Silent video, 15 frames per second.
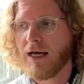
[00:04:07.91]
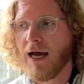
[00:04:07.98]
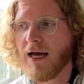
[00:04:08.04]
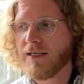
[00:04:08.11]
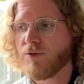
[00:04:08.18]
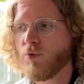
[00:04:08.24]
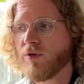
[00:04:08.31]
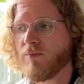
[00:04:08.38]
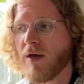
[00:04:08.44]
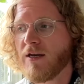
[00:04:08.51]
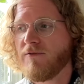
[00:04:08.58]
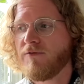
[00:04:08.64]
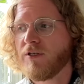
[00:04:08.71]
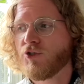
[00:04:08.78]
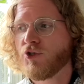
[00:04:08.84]
As with
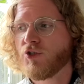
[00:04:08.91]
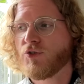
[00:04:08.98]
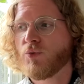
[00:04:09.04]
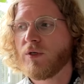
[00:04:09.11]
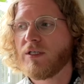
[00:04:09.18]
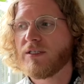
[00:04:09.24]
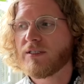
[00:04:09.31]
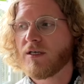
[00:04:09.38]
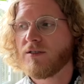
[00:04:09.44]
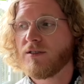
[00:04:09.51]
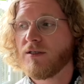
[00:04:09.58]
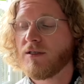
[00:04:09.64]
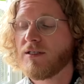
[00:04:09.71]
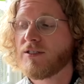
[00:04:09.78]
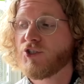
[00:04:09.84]
many features we discuss
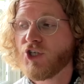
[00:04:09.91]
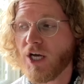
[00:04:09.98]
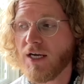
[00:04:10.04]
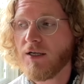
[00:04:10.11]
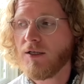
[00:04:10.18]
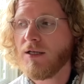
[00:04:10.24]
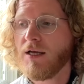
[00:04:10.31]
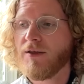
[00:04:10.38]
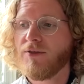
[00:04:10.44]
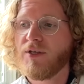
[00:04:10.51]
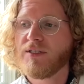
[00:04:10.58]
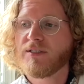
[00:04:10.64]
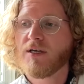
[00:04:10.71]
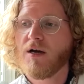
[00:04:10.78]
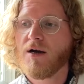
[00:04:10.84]
on this channel,
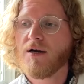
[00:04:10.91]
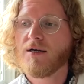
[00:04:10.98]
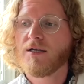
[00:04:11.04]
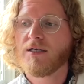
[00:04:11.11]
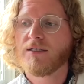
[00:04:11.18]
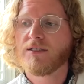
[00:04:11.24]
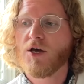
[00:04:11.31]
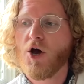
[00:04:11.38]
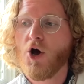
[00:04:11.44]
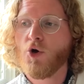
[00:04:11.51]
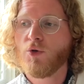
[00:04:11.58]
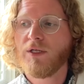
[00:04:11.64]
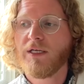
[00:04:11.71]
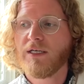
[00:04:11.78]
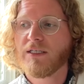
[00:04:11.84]
this card is
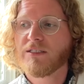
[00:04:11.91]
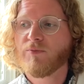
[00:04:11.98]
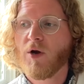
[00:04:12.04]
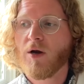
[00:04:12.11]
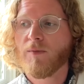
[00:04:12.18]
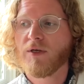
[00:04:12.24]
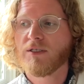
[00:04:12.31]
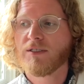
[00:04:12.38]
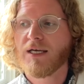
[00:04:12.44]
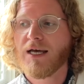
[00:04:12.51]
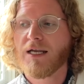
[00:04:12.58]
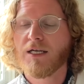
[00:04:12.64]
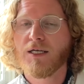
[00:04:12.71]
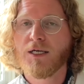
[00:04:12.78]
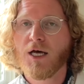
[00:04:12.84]
only an experiment
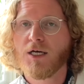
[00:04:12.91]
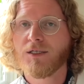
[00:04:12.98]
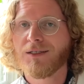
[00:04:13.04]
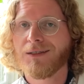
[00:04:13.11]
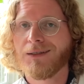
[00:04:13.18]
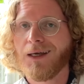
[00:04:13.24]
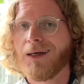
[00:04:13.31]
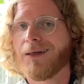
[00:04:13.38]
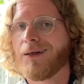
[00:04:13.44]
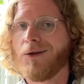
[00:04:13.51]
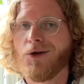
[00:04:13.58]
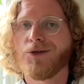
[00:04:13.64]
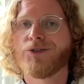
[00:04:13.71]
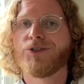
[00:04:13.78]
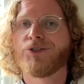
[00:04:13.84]
and not yet
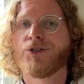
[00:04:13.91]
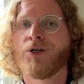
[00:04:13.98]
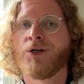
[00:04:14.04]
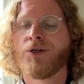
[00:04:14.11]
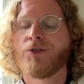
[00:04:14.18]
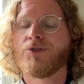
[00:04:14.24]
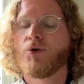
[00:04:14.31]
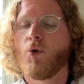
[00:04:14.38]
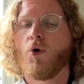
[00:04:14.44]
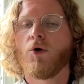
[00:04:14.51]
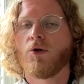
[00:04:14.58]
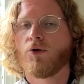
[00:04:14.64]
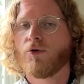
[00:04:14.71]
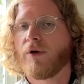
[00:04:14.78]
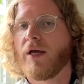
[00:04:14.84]
launched to
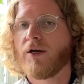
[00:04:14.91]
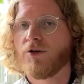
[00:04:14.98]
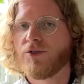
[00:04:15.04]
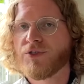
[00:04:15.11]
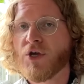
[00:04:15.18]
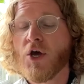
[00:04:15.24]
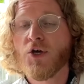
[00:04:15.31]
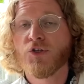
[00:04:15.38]
all creators.